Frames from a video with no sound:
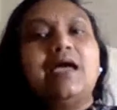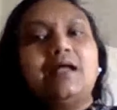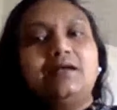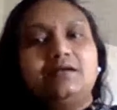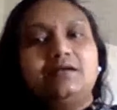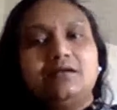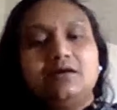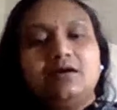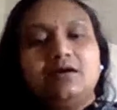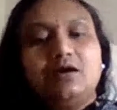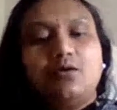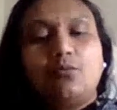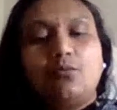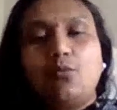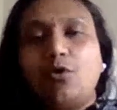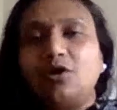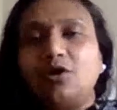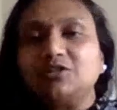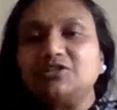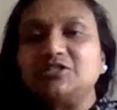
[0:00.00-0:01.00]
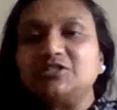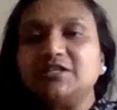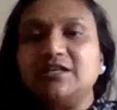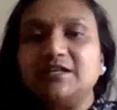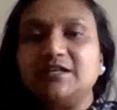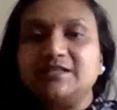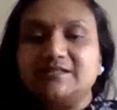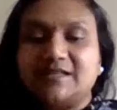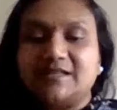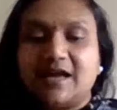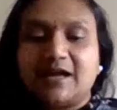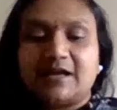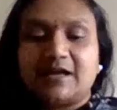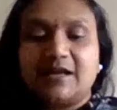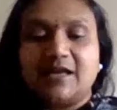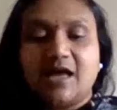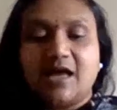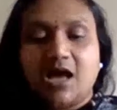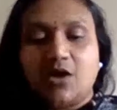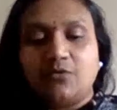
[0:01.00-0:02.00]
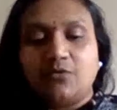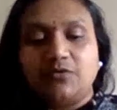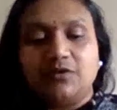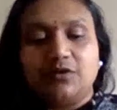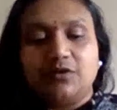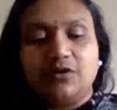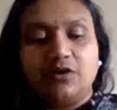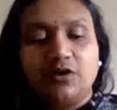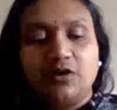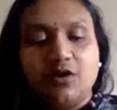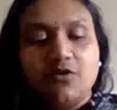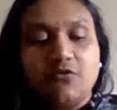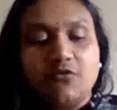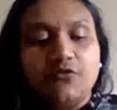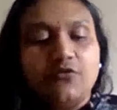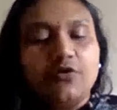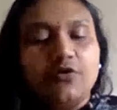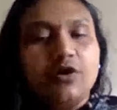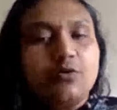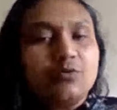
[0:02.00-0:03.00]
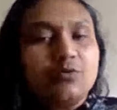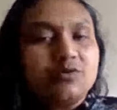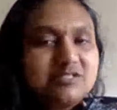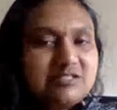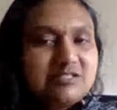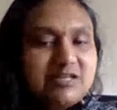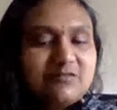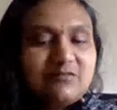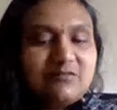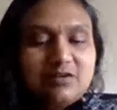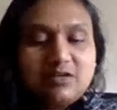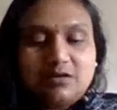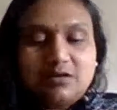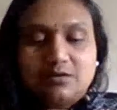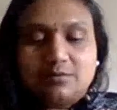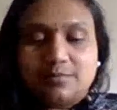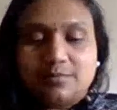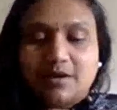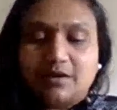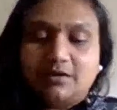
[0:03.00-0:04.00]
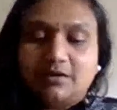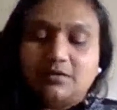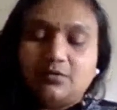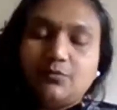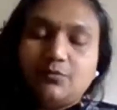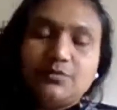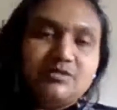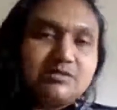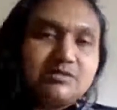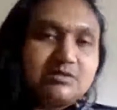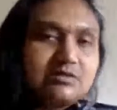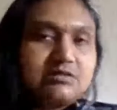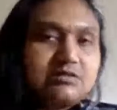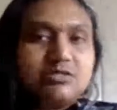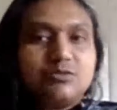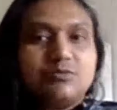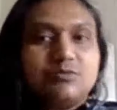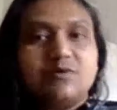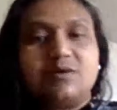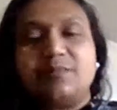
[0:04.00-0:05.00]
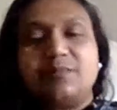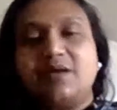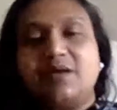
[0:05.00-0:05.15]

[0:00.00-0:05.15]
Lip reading: and watch exactly how the fur was developed and the whiskers